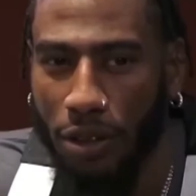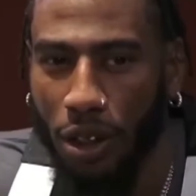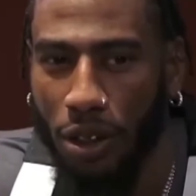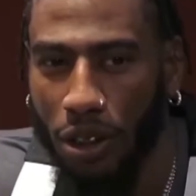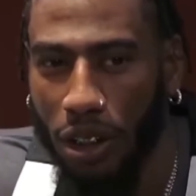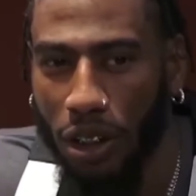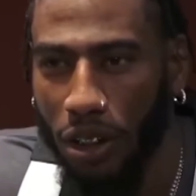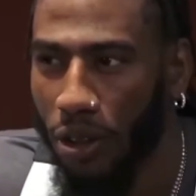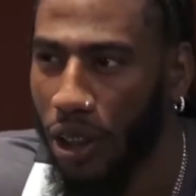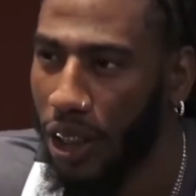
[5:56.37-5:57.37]
interpret this
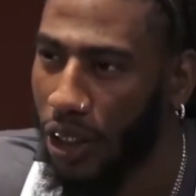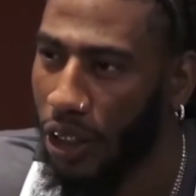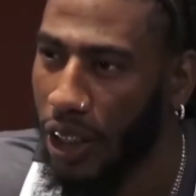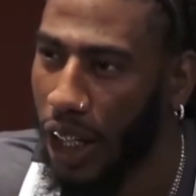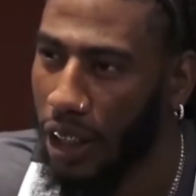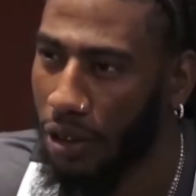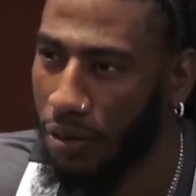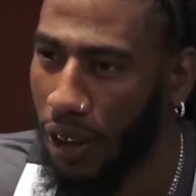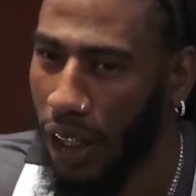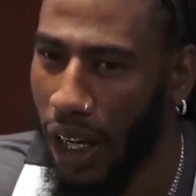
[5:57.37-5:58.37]
as a clear jab at
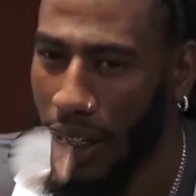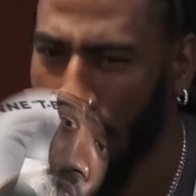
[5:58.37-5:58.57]
Aaron.